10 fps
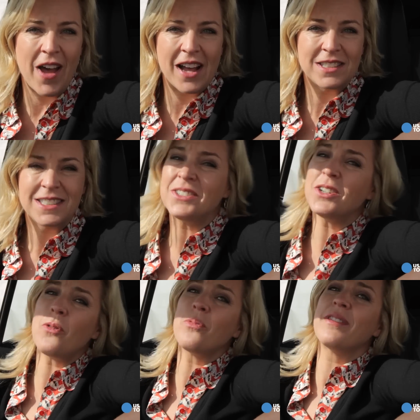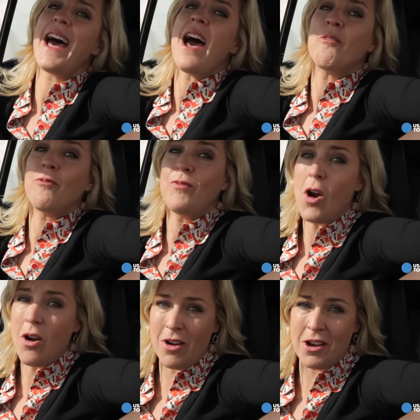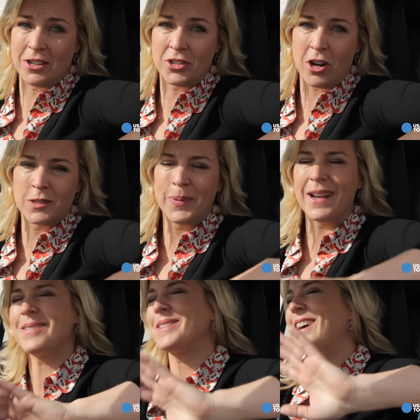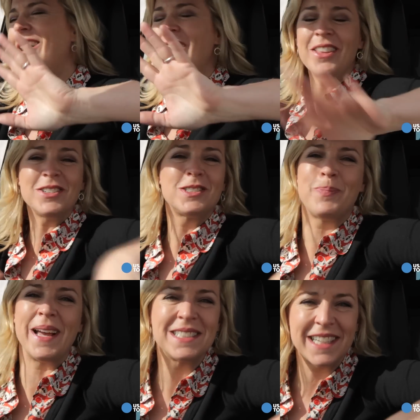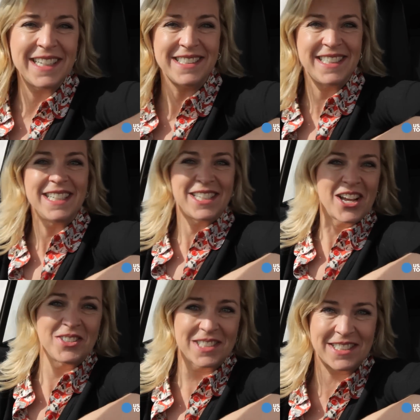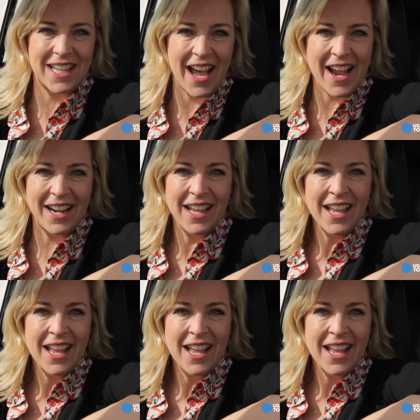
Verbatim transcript: fast, doesn't go that far on a charge, but all those pesky details aside,